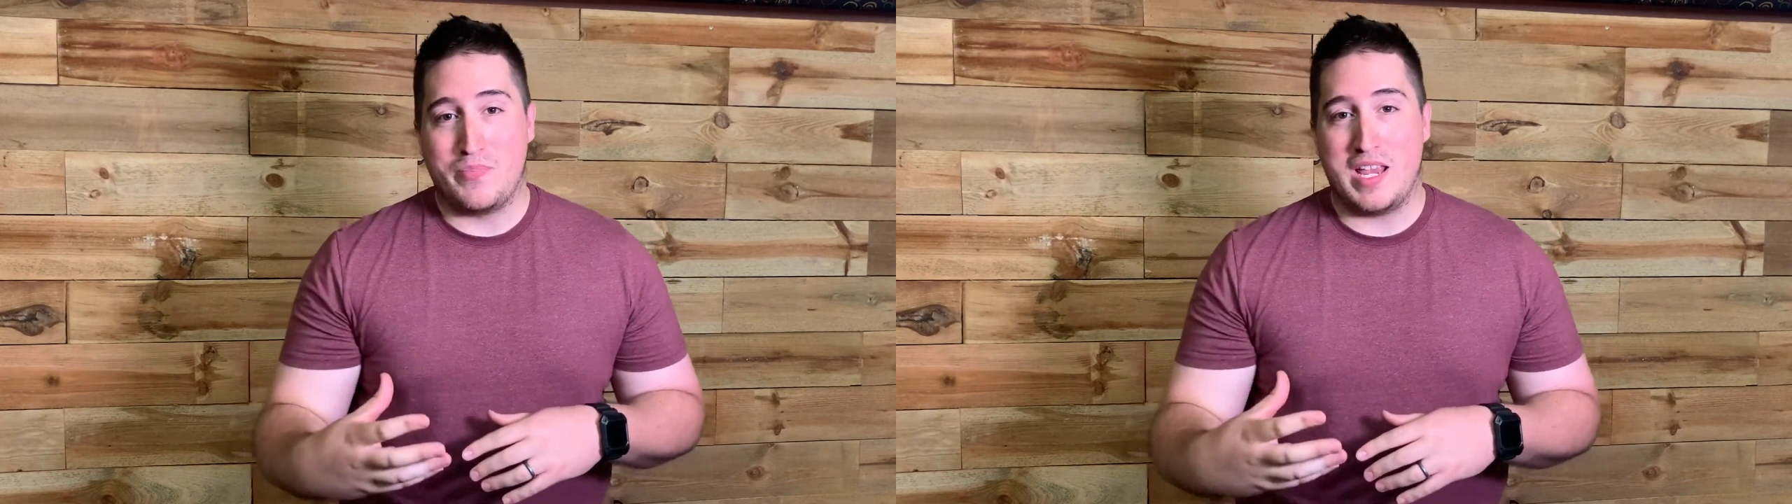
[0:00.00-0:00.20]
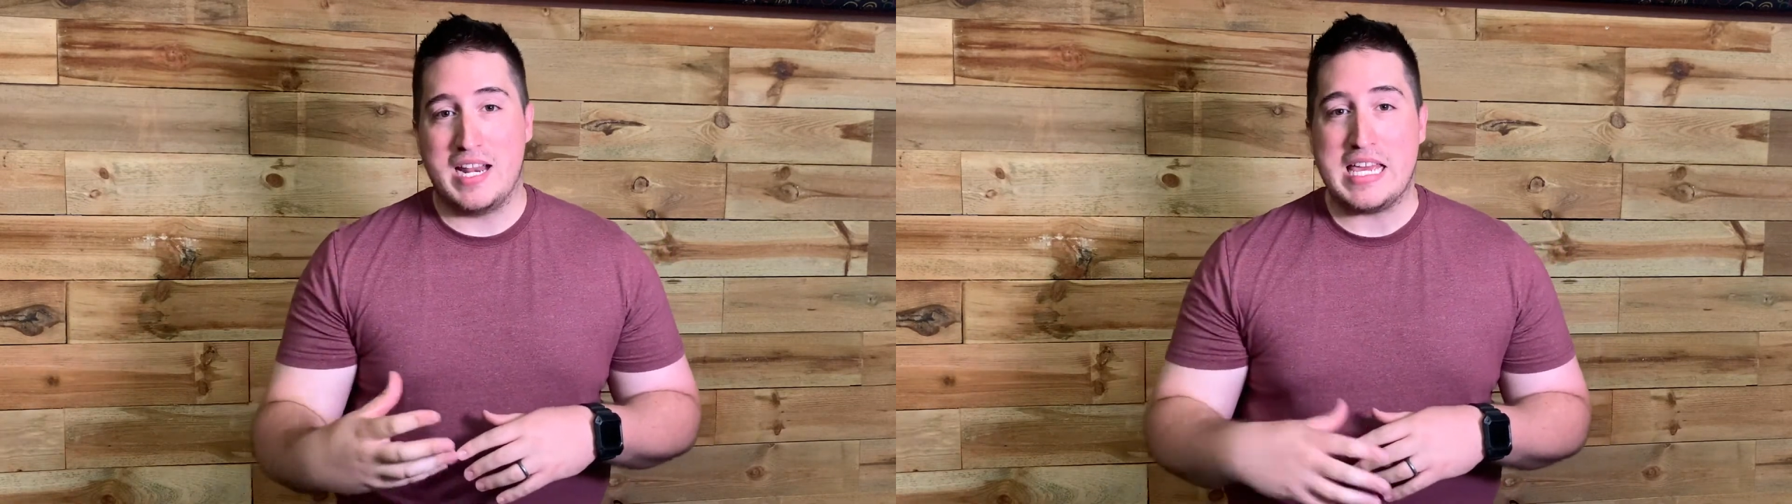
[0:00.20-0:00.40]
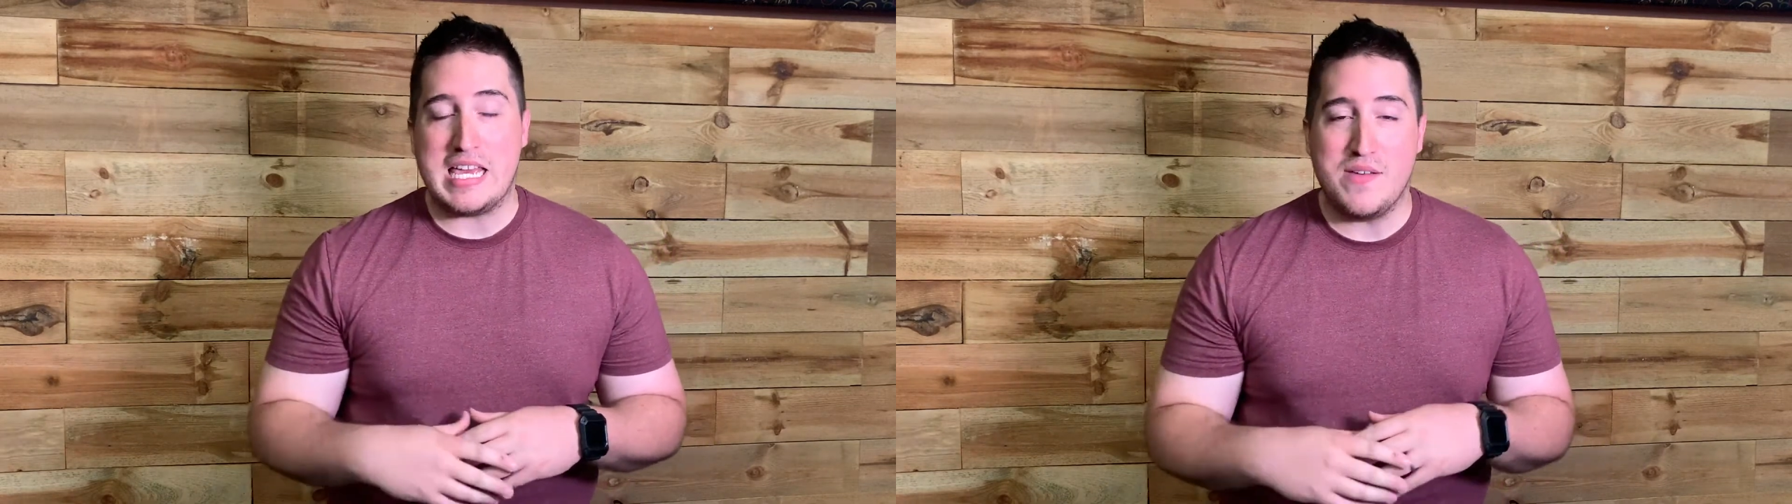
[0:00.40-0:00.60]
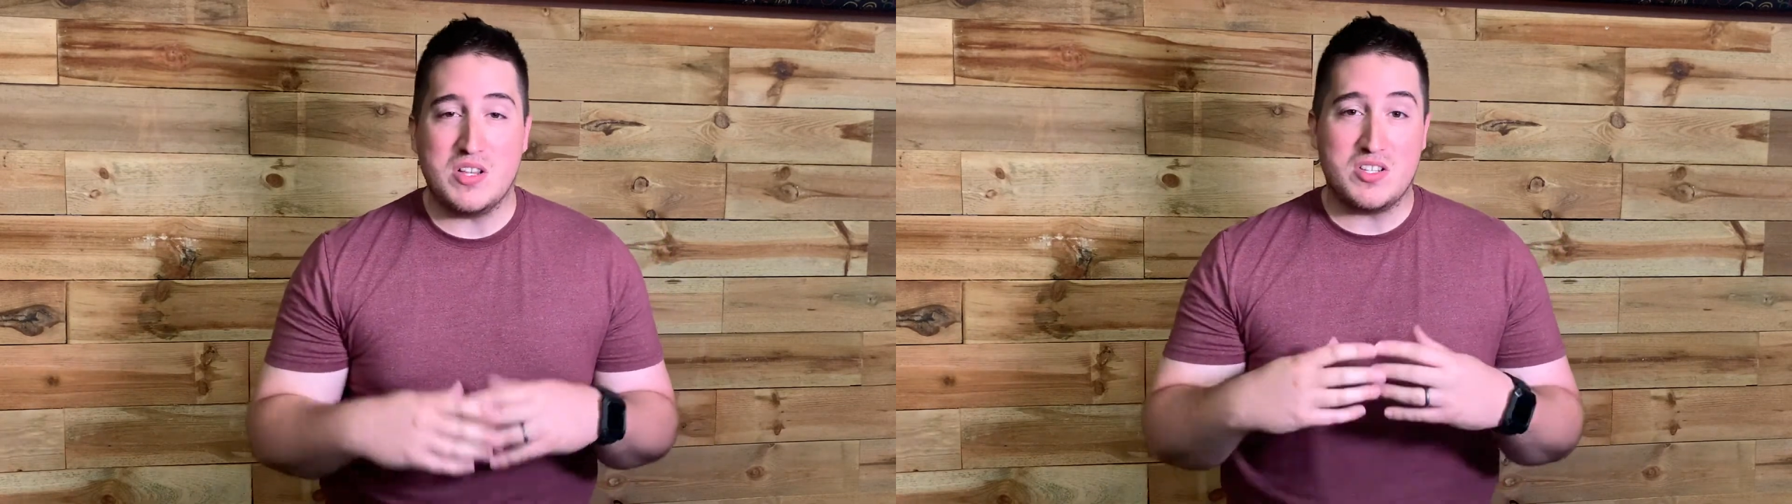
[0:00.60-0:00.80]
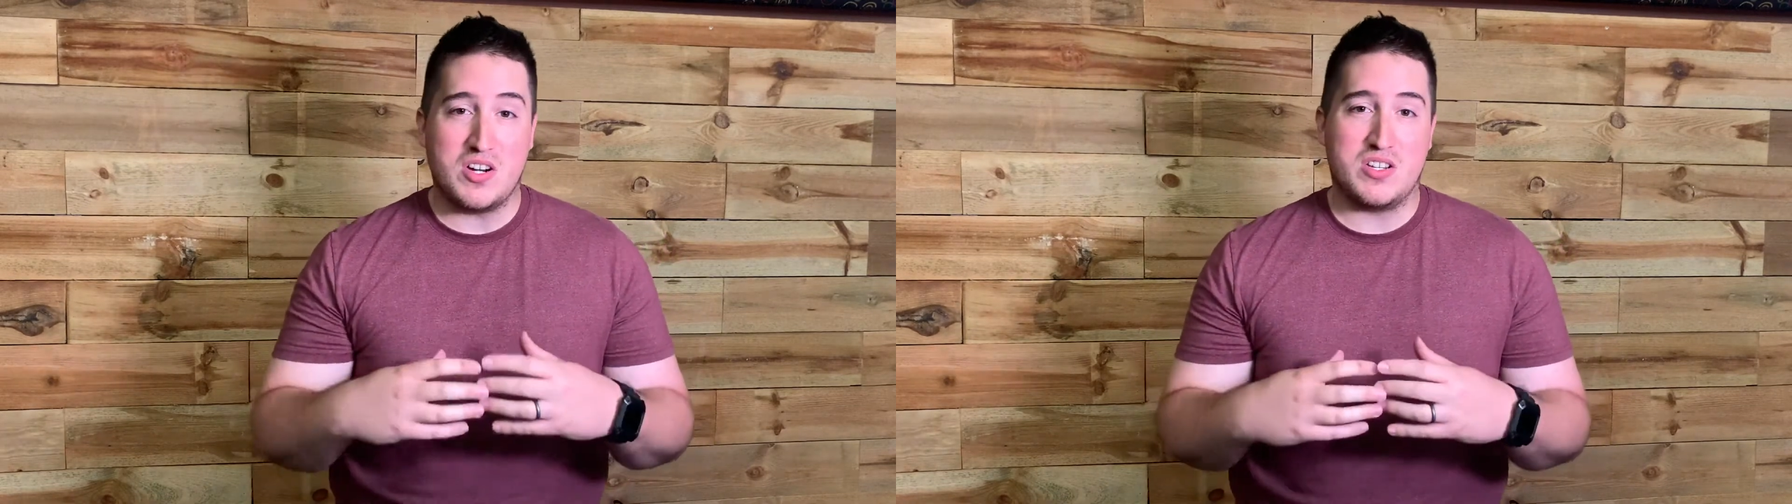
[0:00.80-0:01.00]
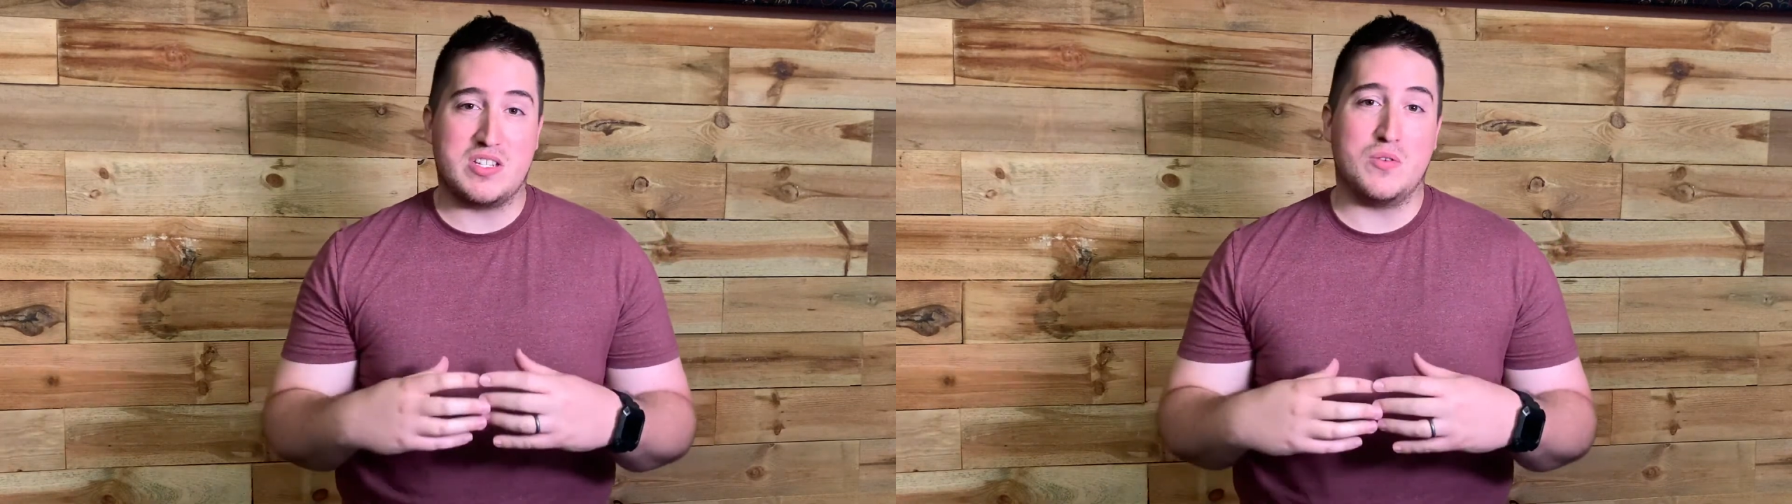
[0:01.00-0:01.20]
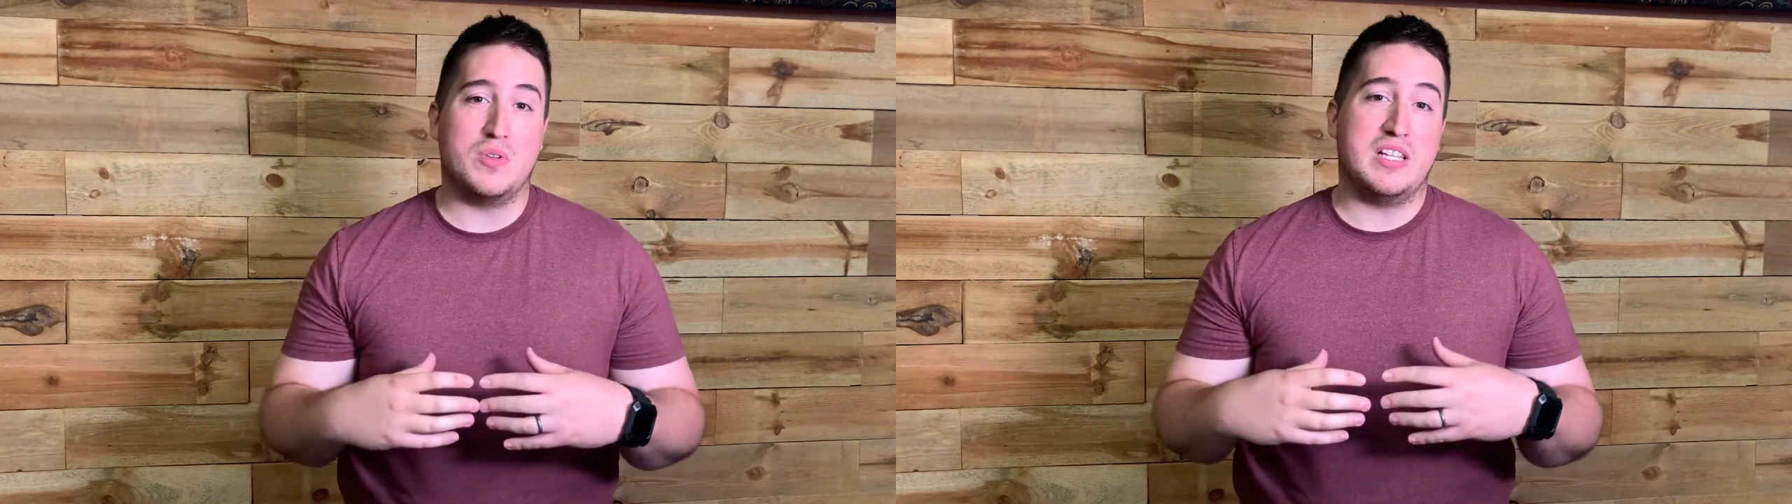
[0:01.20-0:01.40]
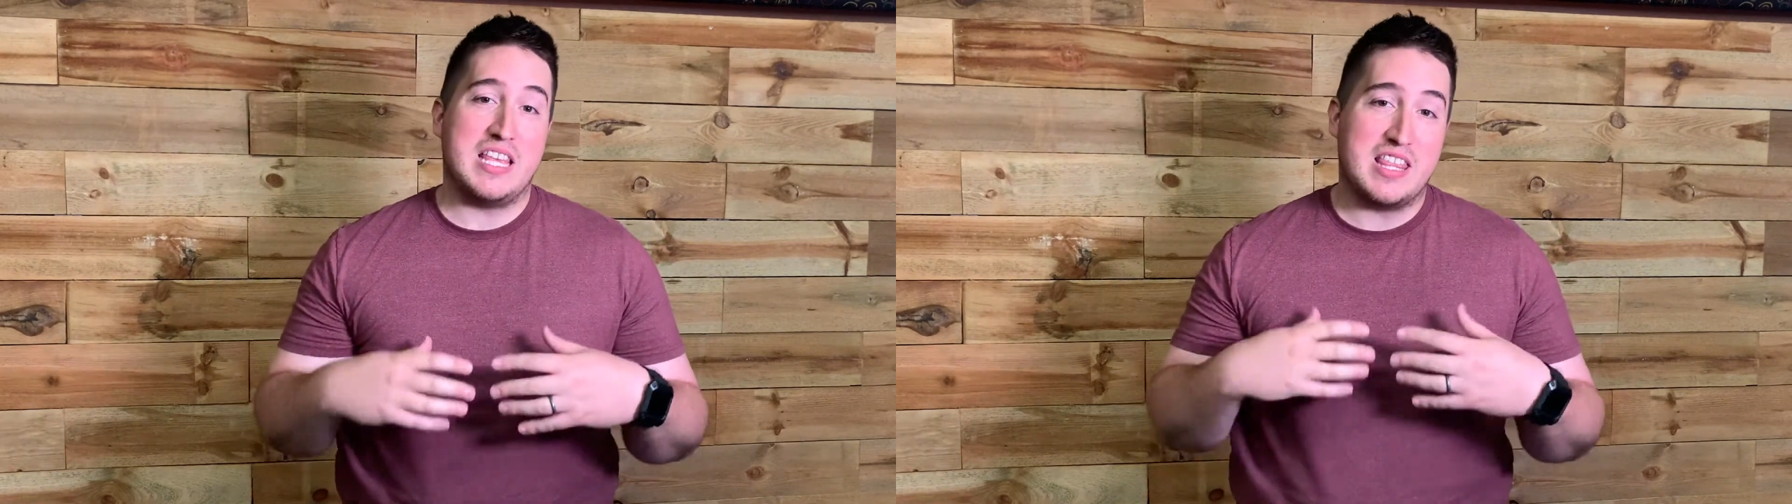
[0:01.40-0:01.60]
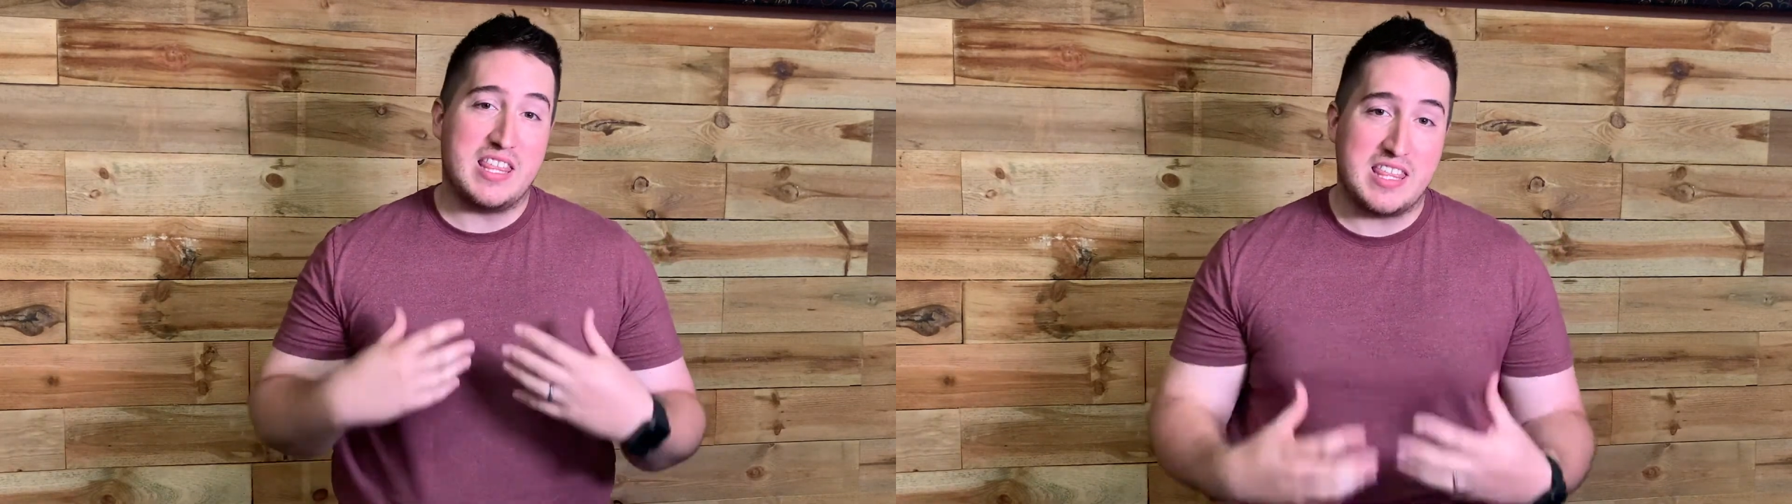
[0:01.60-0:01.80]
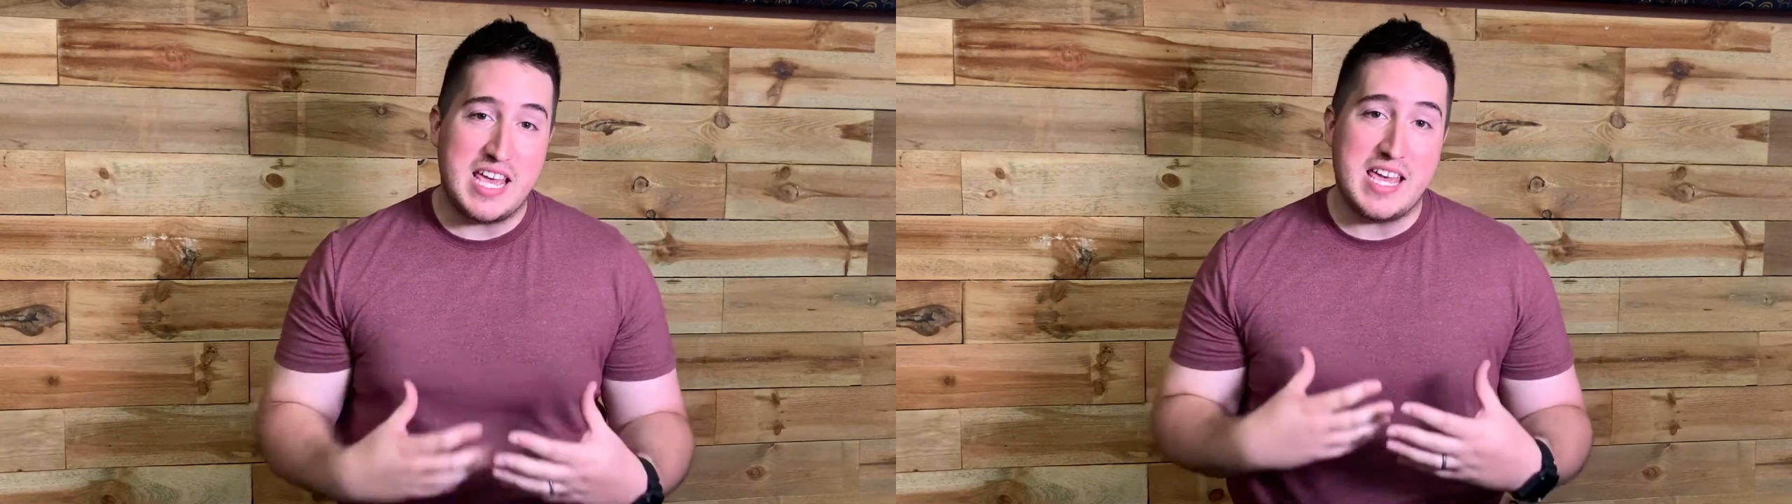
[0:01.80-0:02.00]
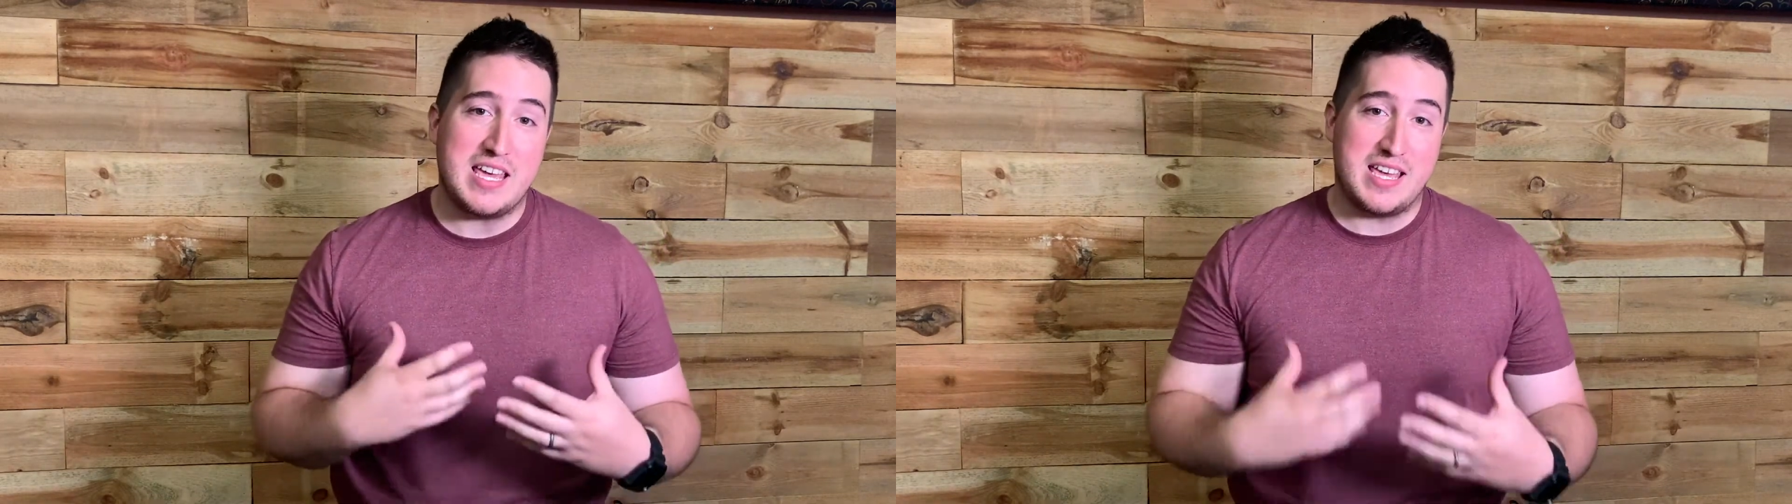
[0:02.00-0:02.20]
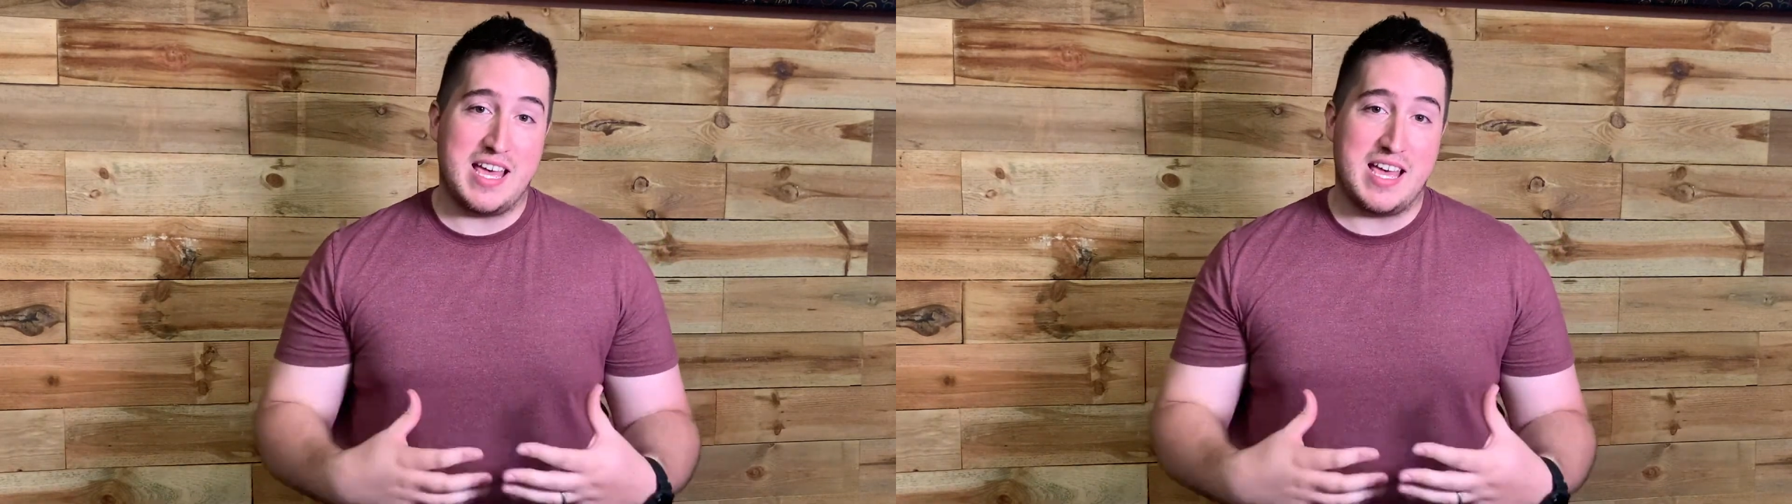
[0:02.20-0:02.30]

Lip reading: and he even starts to really thank